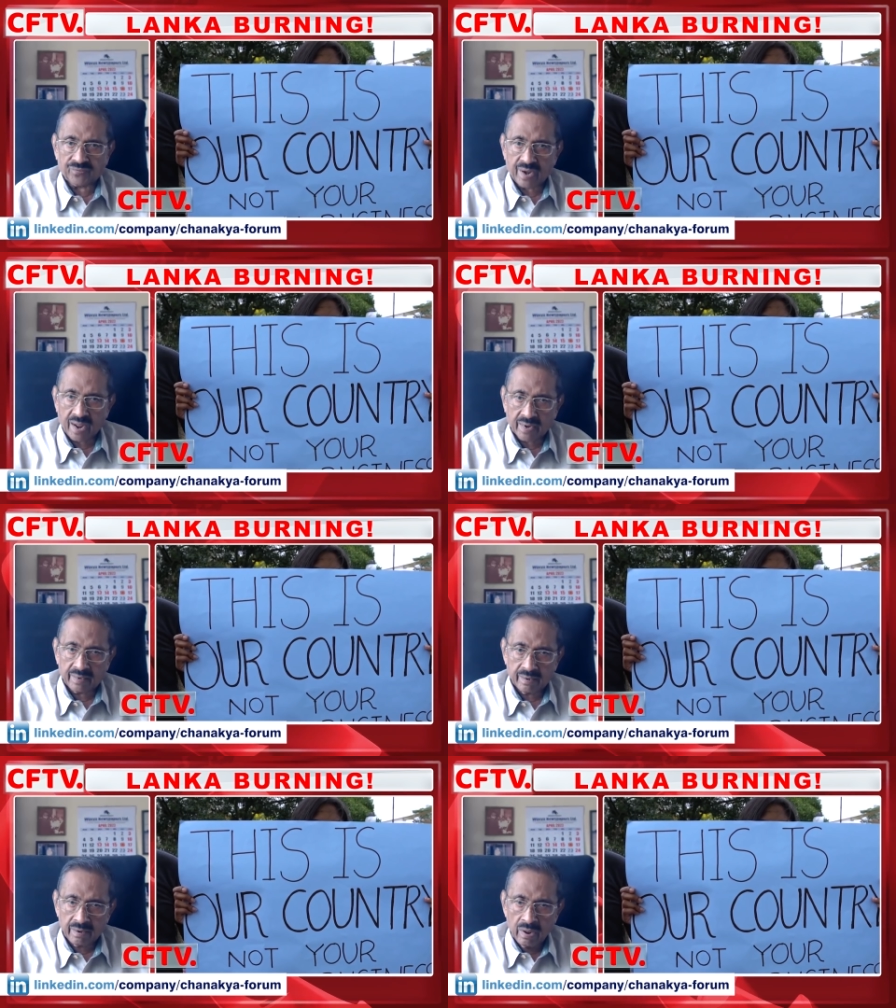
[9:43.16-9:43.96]

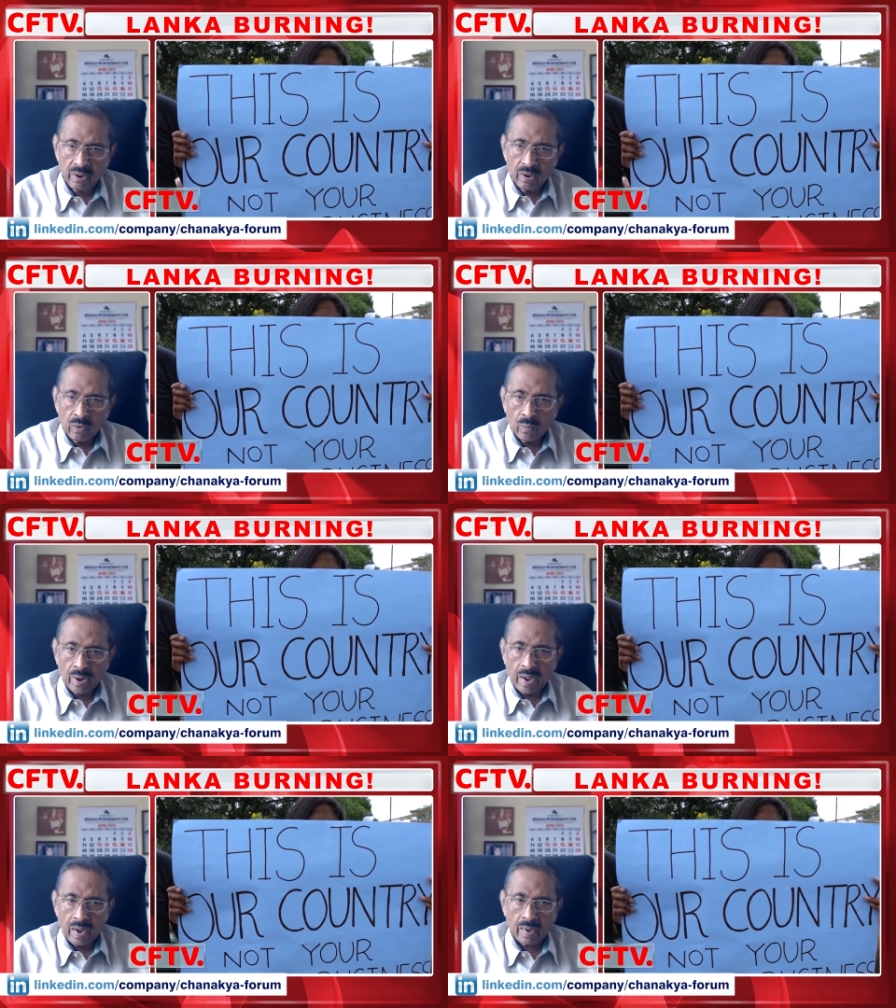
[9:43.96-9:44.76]
line where
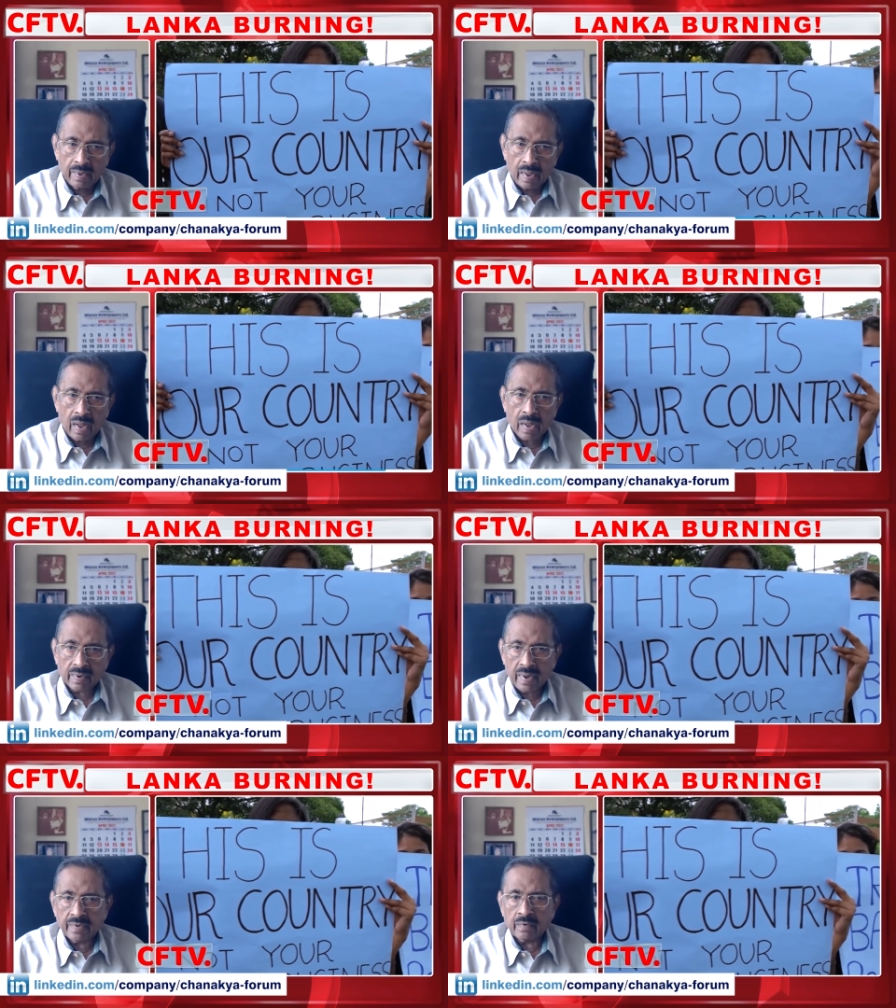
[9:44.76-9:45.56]

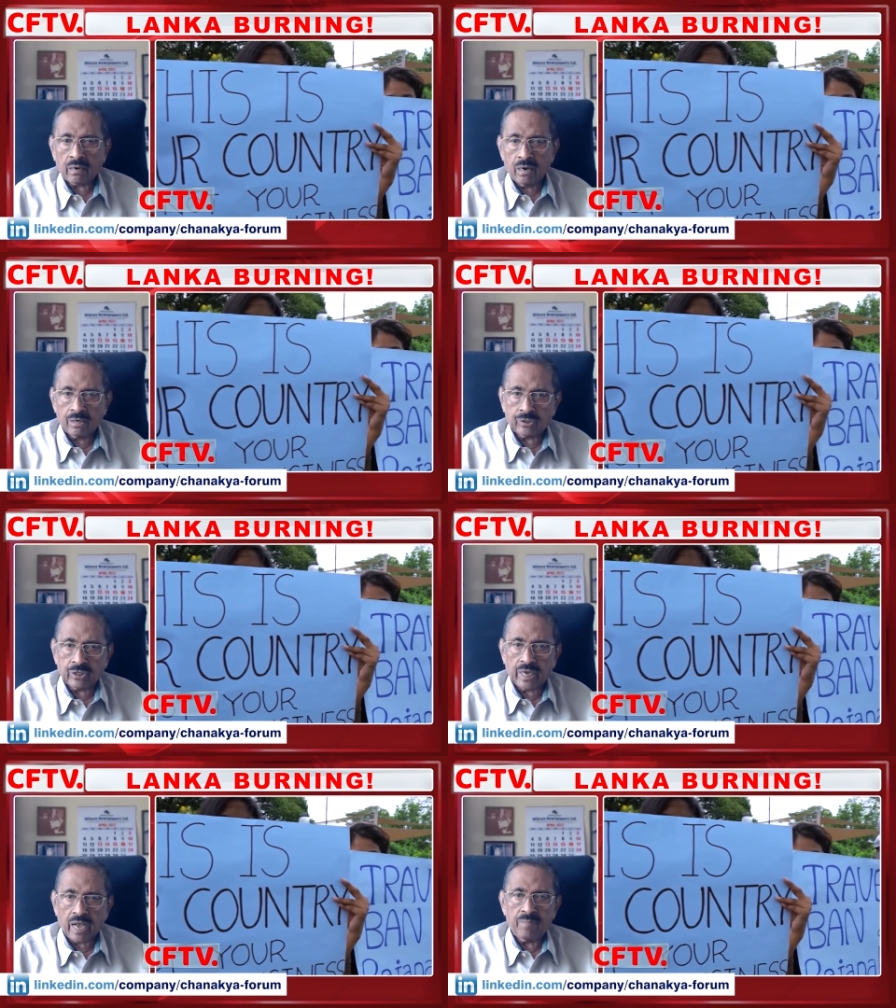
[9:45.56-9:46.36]
hardline
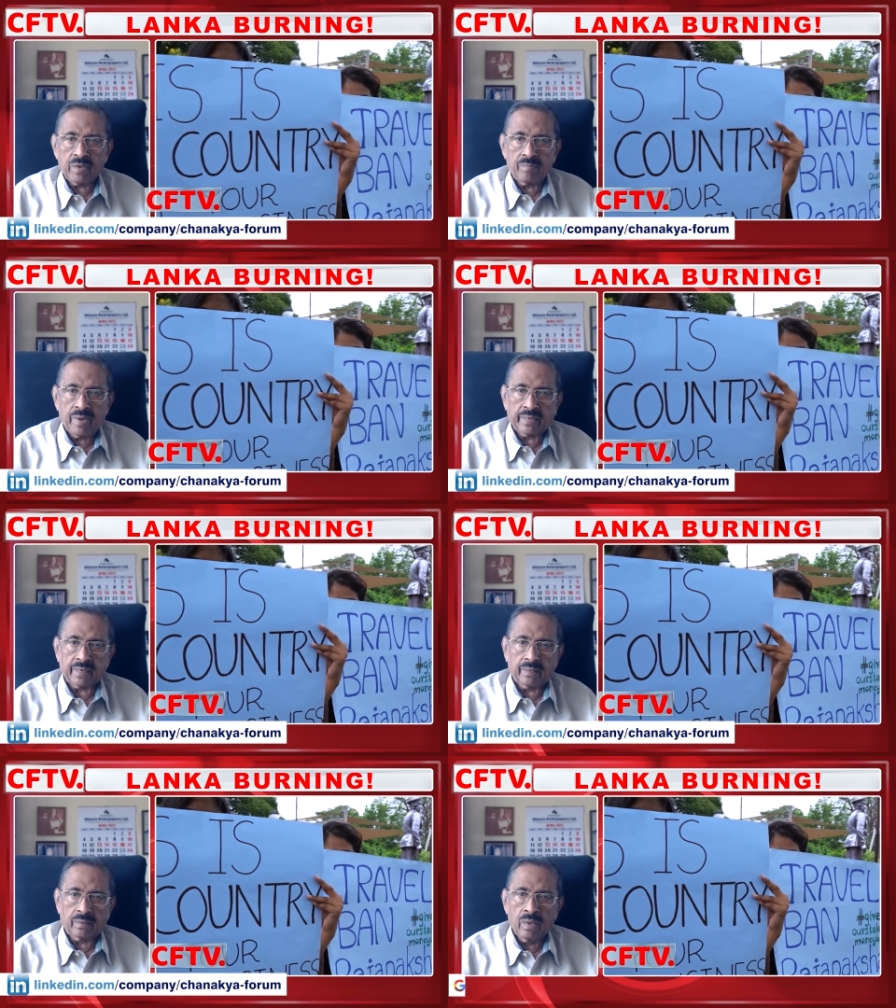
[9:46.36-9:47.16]
clergy have been
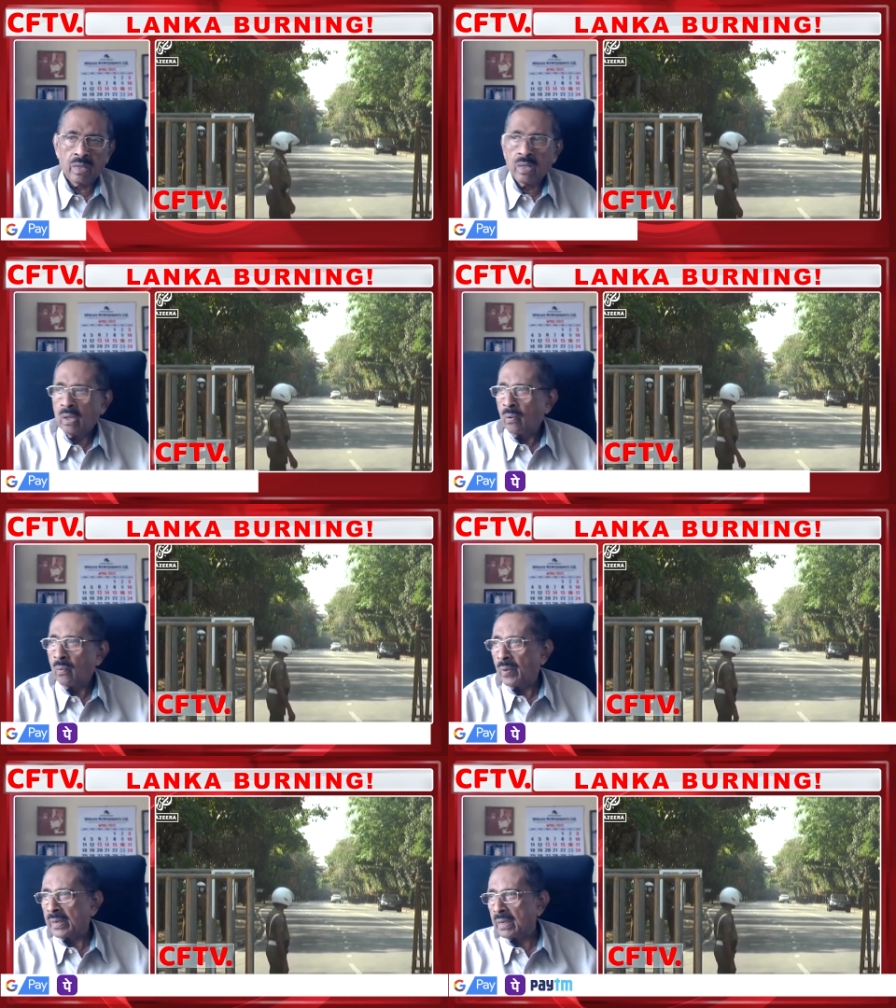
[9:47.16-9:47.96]
making
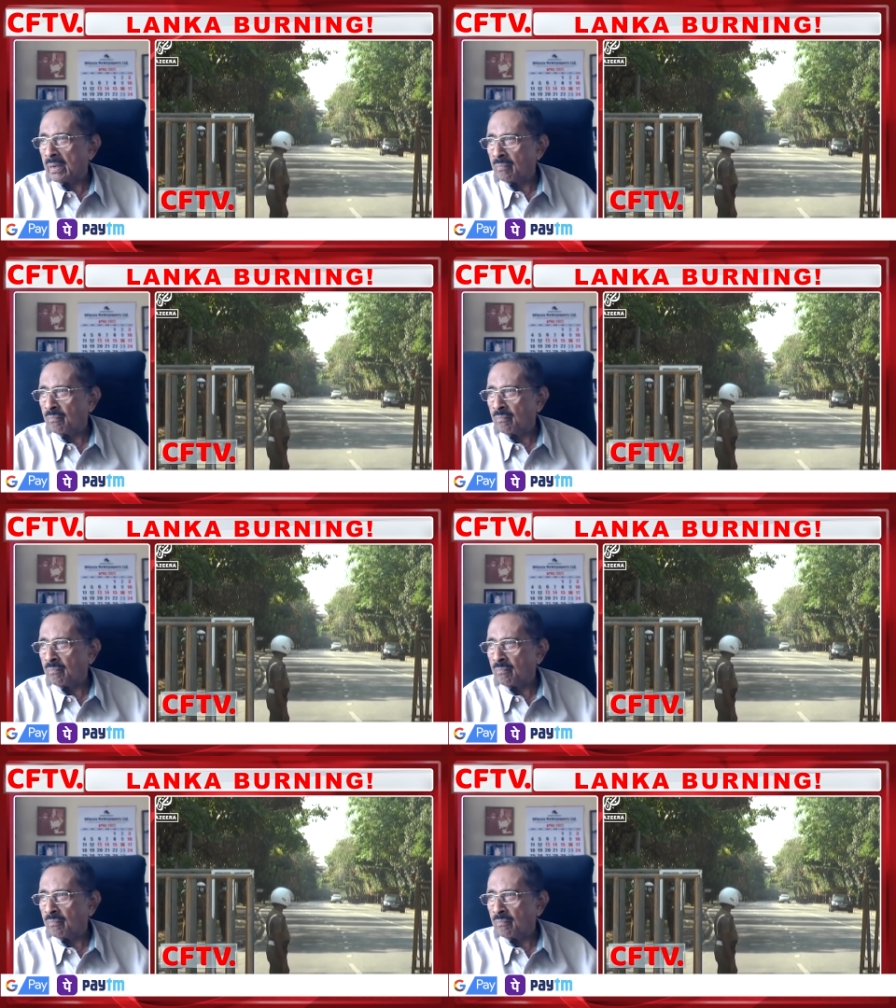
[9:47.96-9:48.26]
very